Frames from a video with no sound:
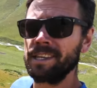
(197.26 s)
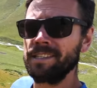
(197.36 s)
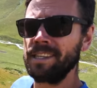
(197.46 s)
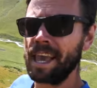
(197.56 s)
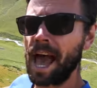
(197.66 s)

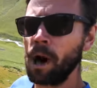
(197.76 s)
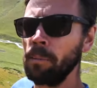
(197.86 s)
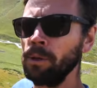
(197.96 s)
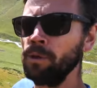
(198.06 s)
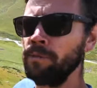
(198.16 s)
is the
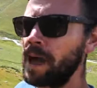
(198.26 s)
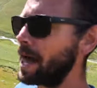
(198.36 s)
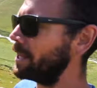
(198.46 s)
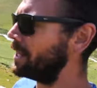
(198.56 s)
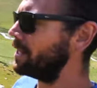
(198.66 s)
Almalu
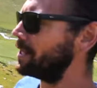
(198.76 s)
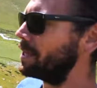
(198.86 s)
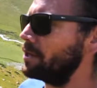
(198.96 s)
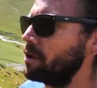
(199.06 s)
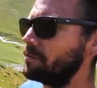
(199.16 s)
Valley.
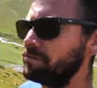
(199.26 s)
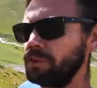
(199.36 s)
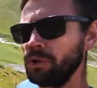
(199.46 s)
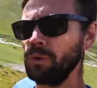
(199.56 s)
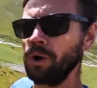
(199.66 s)
There are
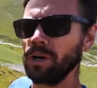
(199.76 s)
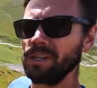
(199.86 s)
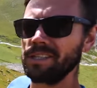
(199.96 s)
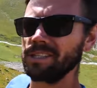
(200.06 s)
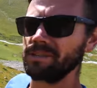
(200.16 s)
few
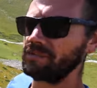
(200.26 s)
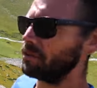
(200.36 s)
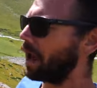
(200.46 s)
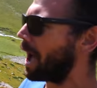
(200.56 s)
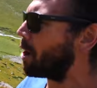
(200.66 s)
words
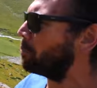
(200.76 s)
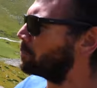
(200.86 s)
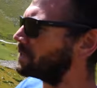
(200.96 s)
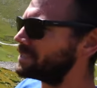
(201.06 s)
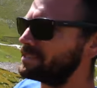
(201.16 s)
for how
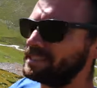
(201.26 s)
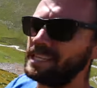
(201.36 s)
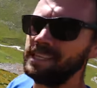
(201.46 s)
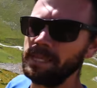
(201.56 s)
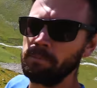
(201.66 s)

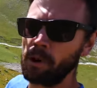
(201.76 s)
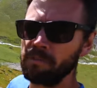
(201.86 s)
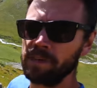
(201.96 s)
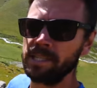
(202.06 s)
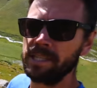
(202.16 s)
pristinely
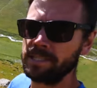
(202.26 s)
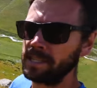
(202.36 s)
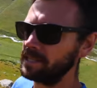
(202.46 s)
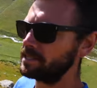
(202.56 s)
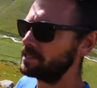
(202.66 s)
perfect this
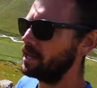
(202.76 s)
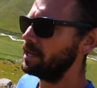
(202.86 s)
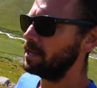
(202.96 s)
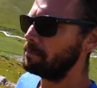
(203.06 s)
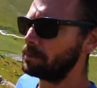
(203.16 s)
is.
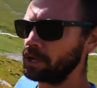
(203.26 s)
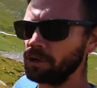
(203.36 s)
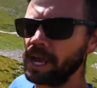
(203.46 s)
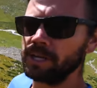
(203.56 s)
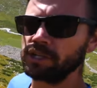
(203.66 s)

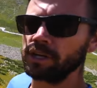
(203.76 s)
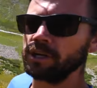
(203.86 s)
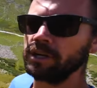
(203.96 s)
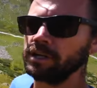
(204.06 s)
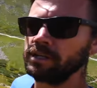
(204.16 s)
Pure
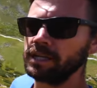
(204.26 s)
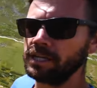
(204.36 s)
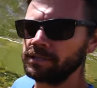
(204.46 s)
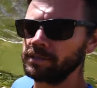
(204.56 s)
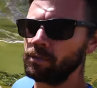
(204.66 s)
nature,
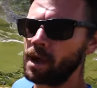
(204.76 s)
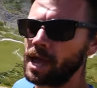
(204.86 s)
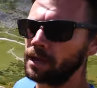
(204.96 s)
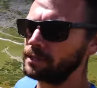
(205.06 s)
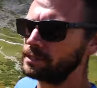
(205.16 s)
into the
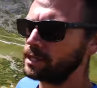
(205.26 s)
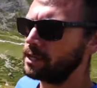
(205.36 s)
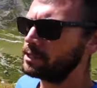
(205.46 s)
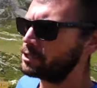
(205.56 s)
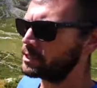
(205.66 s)
wild,
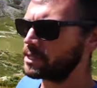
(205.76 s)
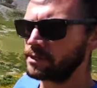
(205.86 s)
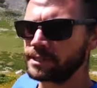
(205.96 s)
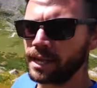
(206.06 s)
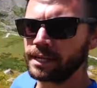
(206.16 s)
just
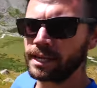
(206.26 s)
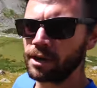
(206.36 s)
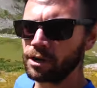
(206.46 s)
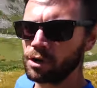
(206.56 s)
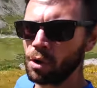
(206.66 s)
outside of
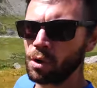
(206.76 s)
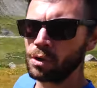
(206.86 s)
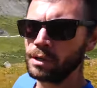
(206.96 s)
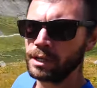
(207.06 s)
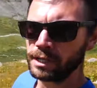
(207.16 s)

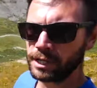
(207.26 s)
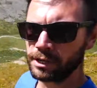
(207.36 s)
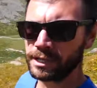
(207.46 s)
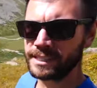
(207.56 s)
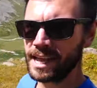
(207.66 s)
Karakol,
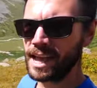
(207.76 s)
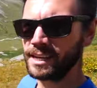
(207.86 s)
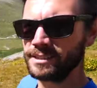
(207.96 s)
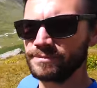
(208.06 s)
Kyrgyzstan.